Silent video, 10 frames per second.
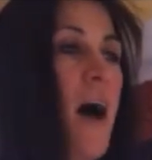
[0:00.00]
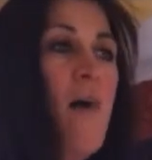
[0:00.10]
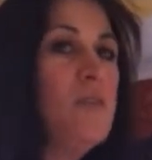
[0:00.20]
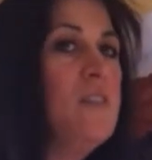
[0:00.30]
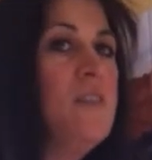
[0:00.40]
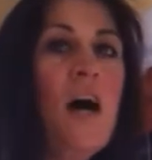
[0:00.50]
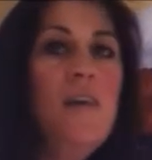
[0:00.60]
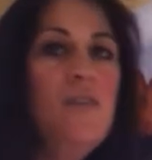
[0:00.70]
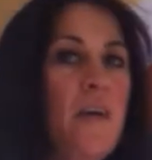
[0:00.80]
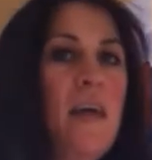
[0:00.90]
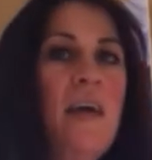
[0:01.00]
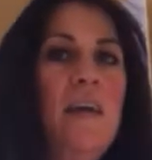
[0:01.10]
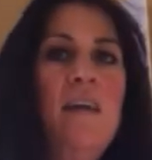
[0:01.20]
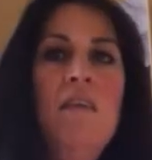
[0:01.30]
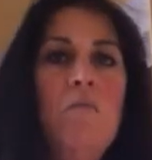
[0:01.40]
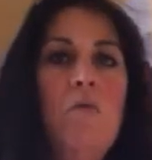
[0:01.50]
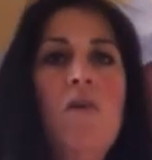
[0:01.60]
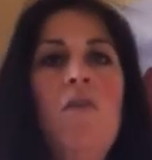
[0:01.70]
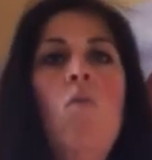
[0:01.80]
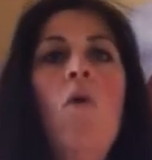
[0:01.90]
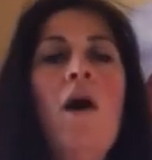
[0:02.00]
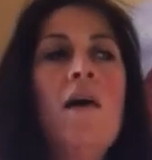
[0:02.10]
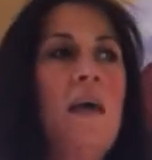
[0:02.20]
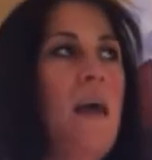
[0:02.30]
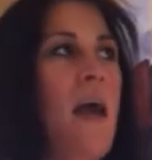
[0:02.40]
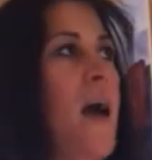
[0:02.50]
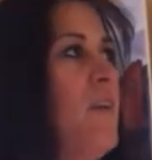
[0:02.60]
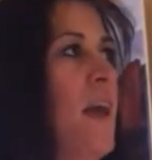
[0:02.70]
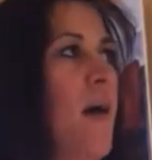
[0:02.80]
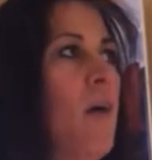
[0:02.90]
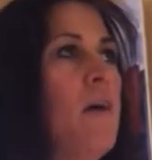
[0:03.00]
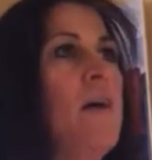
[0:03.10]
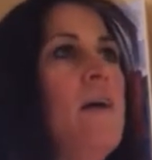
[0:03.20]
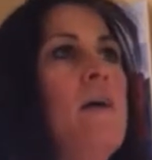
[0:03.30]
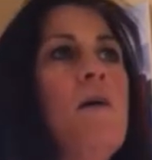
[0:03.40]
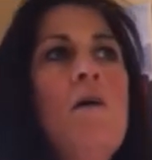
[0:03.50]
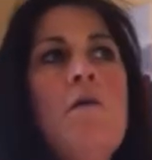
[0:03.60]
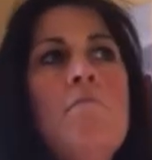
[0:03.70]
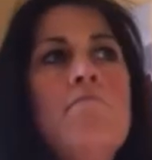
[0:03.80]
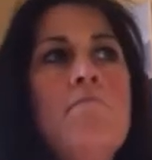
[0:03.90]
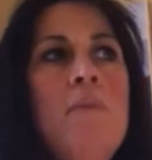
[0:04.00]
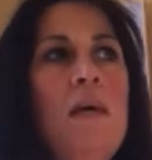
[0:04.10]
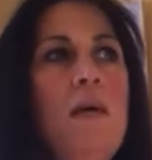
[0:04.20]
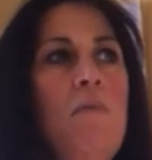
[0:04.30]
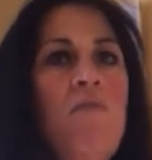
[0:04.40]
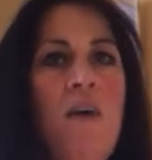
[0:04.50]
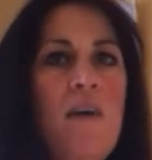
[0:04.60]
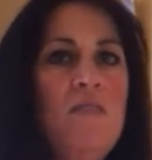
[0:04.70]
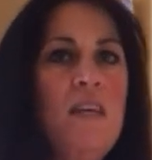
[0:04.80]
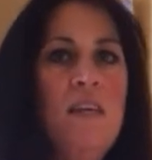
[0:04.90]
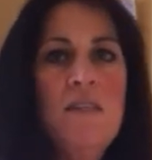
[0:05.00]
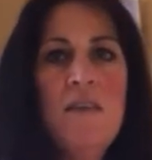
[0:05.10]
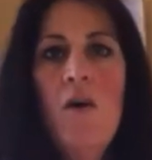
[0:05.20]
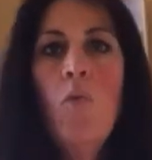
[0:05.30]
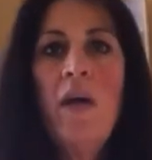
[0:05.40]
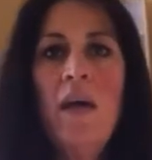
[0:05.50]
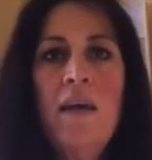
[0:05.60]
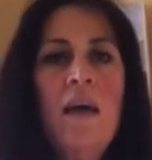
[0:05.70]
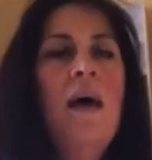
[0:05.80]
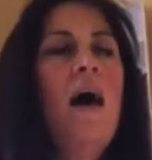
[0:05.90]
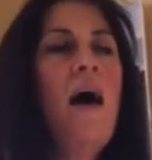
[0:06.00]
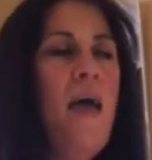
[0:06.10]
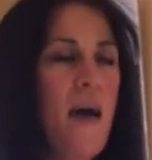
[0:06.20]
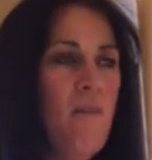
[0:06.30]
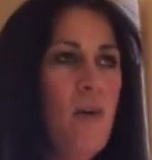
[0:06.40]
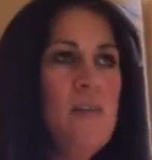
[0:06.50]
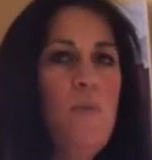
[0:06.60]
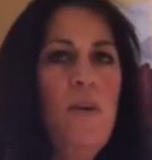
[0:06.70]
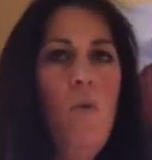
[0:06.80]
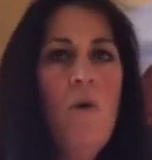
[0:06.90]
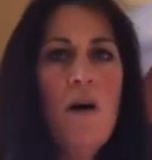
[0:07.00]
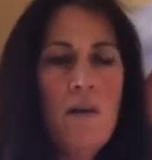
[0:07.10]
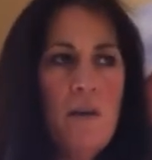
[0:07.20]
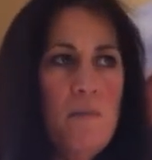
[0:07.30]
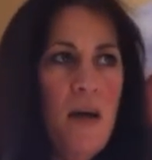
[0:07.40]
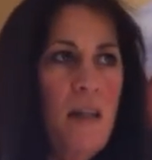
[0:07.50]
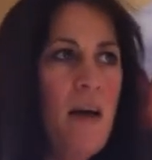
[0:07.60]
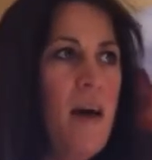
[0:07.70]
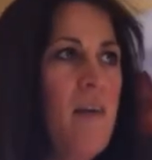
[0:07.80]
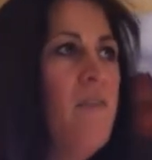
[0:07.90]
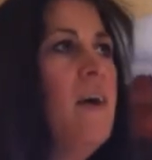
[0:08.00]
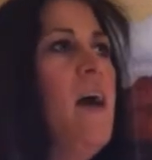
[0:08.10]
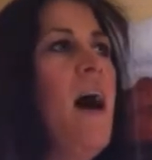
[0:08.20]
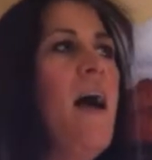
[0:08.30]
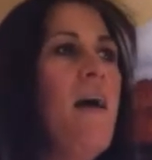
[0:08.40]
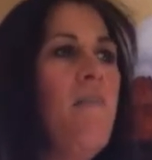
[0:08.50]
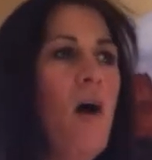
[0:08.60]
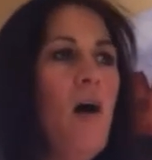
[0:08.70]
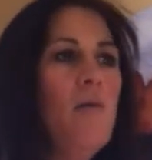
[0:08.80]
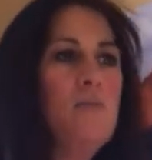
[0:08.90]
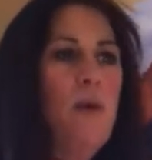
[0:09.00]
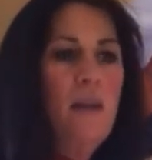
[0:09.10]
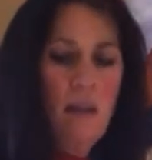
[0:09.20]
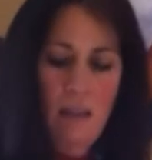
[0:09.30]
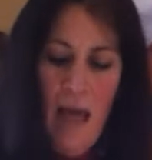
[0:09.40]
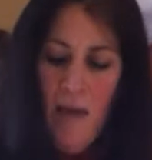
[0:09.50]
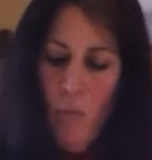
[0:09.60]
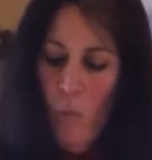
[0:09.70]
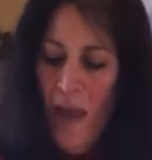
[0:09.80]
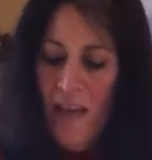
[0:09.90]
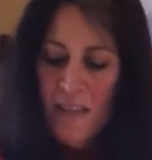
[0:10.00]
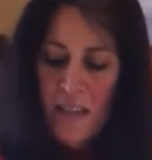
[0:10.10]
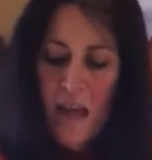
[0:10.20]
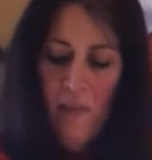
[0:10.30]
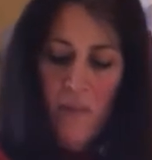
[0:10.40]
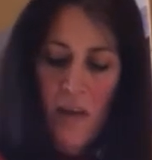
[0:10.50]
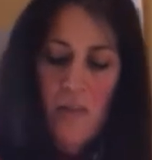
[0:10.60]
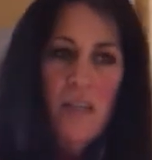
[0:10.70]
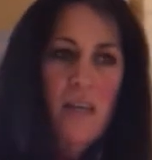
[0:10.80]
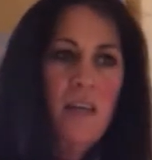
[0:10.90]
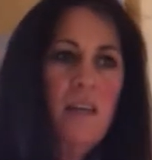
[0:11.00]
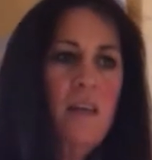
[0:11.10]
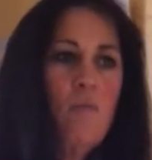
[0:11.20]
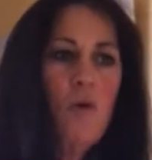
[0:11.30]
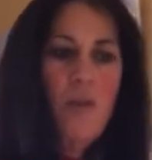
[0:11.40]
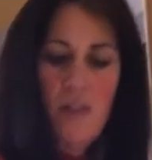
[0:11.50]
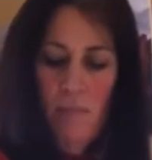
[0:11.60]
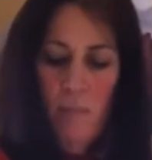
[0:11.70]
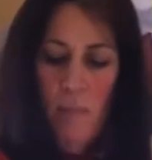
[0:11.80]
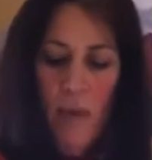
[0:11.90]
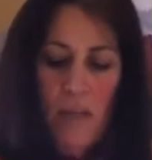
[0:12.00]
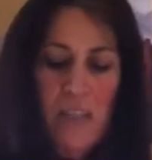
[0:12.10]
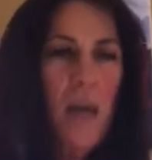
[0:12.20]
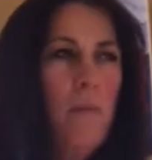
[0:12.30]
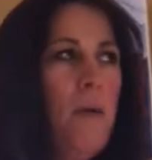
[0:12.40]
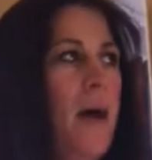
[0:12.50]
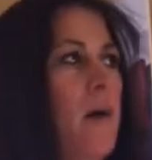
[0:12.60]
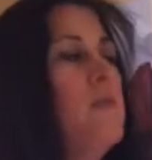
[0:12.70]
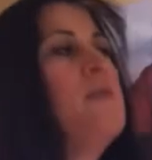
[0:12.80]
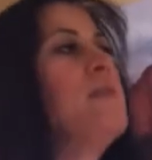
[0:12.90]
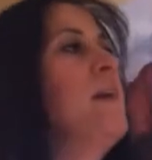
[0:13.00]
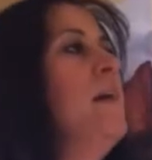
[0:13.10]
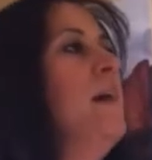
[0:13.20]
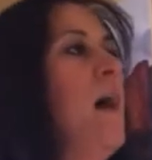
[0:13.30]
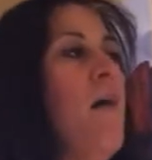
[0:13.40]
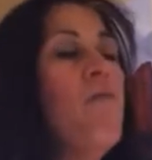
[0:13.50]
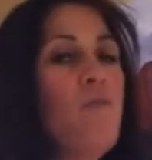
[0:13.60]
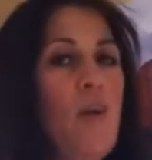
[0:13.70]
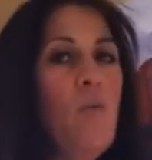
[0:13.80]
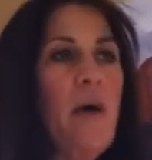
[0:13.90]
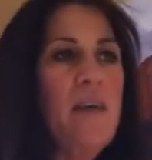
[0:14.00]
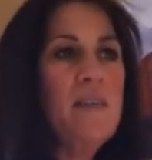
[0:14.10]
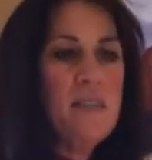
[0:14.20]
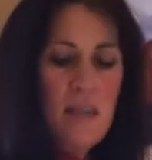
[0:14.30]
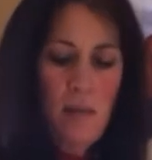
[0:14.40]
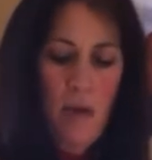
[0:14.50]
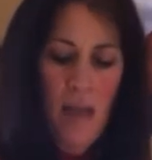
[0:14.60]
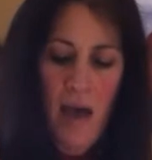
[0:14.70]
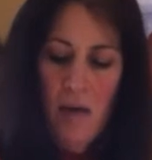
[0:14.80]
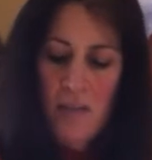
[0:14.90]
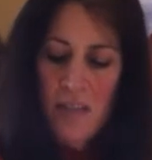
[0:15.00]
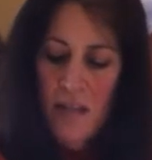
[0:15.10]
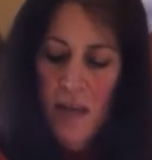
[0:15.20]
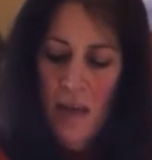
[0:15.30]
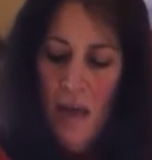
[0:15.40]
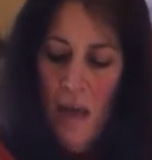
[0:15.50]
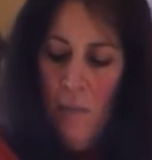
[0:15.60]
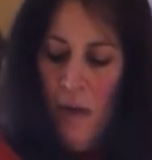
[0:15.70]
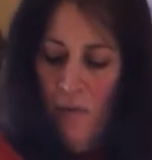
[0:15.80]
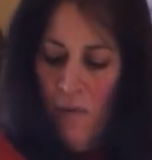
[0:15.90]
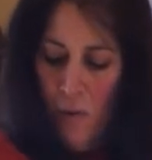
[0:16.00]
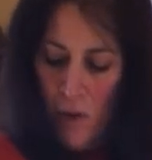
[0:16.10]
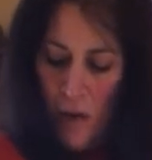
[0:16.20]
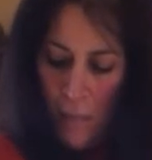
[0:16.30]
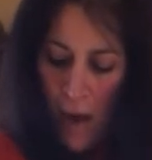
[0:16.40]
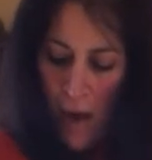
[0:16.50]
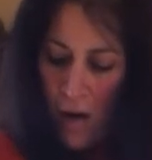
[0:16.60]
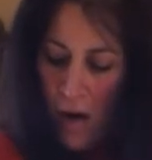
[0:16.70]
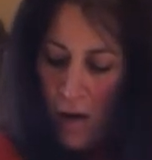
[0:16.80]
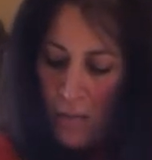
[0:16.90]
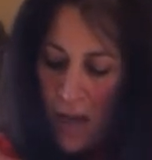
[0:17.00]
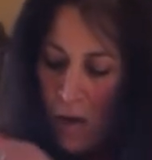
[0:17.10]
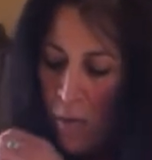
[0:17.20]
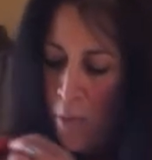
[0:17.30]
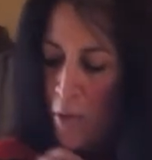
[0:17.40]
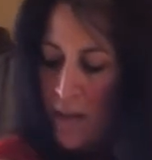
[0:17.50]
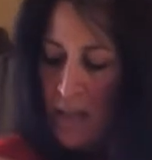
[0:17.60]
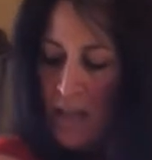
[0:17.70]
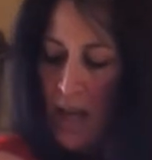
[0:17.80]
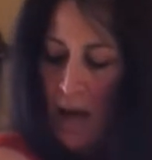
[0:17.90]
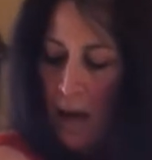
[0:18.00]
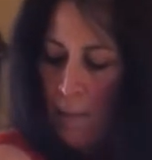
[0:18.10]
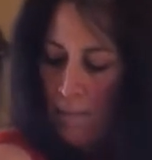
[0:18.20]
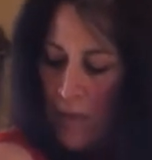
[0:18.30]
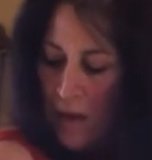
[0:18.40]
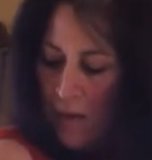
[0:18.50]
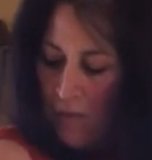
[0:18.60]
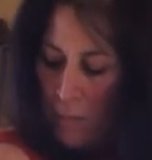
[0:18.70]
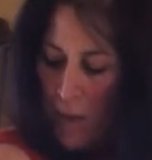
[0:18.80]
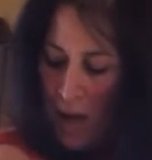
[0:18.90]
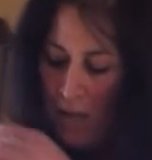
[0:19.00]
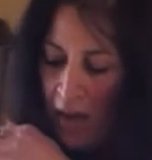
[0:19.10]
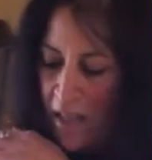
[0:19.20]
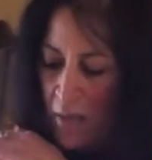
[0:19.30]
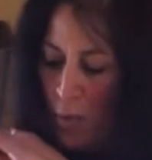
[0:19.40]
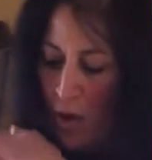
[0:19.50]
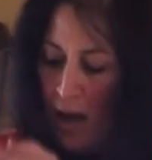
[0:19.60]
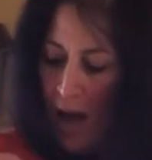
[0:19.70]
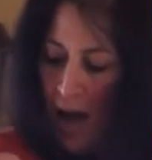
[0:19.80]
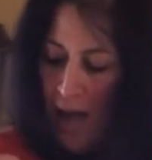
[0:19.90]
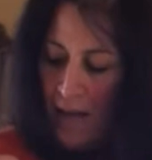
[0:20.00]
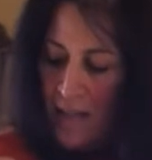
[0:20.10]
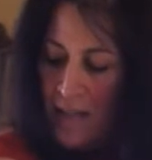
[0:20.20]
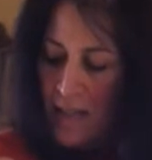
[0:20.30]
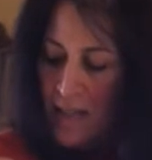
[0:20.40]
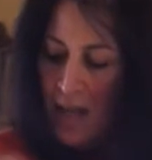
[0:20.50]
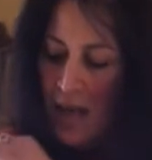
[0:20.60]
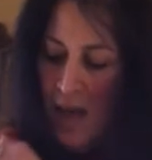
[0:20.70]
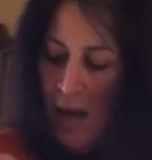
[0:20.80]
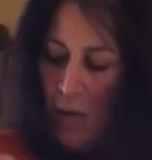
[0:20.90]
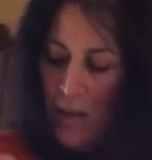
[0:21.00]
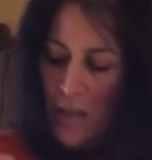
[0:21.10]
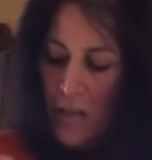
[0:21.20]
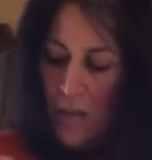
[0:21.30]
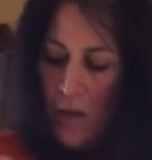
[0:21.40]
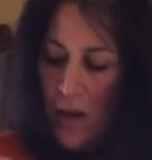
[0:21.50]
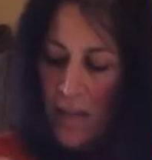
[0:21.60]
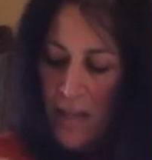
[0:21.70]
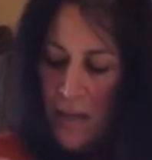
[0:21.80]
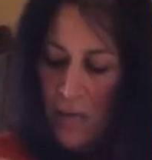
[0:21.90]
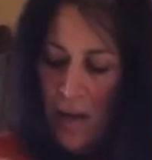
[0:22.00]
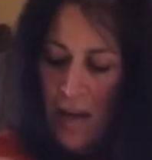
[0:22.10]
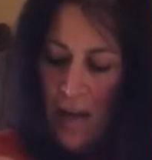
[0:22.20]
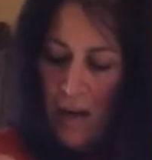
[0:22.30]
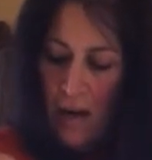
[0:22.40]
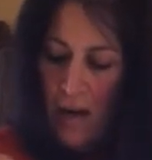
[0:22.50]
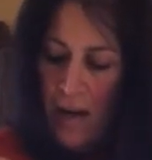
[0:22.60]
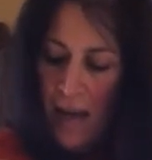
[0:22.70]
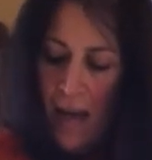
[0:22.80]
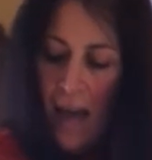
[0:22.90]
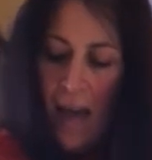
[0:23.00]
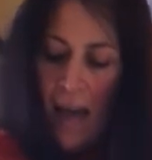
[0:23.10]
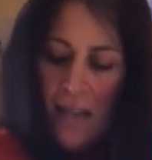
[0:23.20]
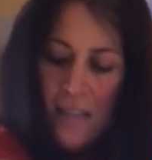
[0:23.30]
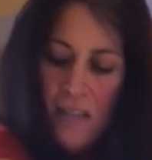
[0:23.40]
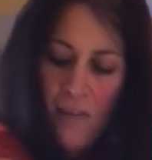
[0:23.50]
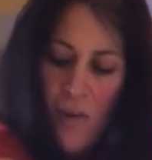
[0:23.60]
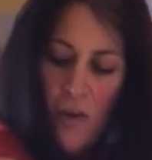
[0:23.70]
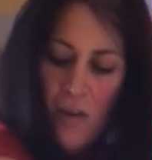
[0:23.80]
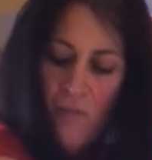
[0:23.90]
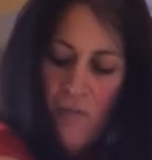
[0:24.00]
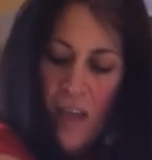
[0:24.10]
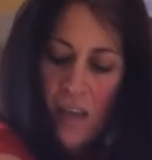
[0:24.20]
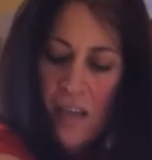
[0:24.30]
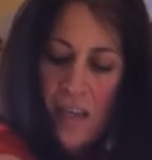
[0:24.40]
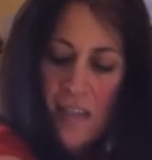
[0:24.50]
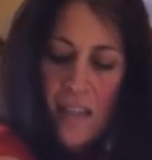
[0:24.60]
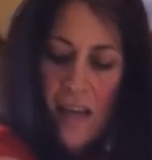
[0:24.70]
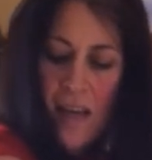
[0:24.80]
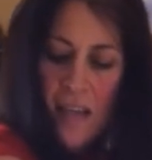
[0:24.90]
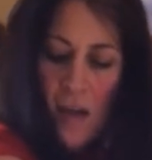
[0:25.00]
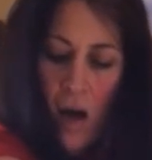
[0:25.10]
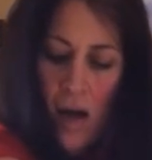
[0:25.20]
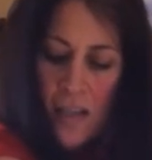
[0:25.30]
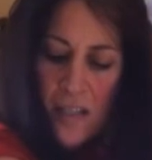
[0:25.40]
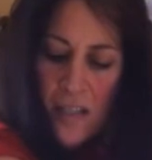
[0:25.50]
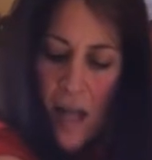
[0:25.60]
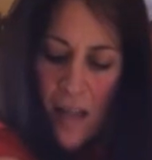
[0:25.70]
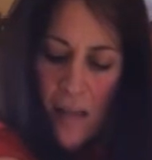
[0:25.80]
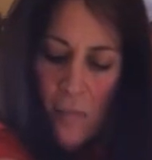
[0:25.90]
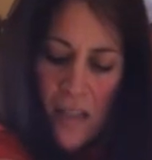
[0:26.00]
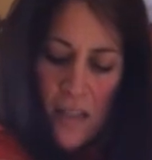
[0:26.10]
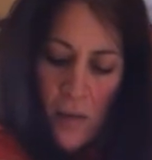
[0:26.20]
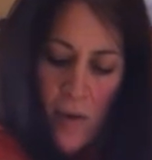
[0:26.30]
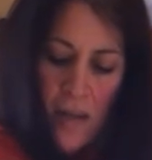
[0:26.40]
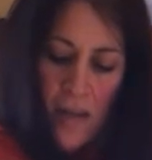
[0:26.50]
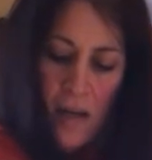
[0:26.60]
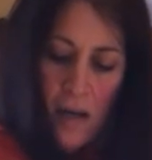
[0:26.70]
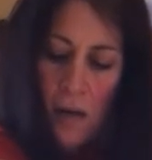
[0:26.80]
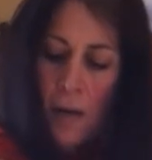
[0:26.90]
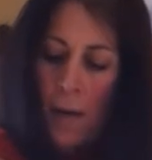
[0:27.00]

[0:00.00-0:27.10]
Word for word: I was not doing anything more than walking half an hour, maybe five days a week. I have always been a walker in my life. I have always been light weights. I've never done anything more than maybe 10 pounds of free weights in my house. But if you look at my arms, I hope you can tell, from my vantage point, I can see how it just cuts in right here and it's, if you could feel this, it's all solid muscle right here.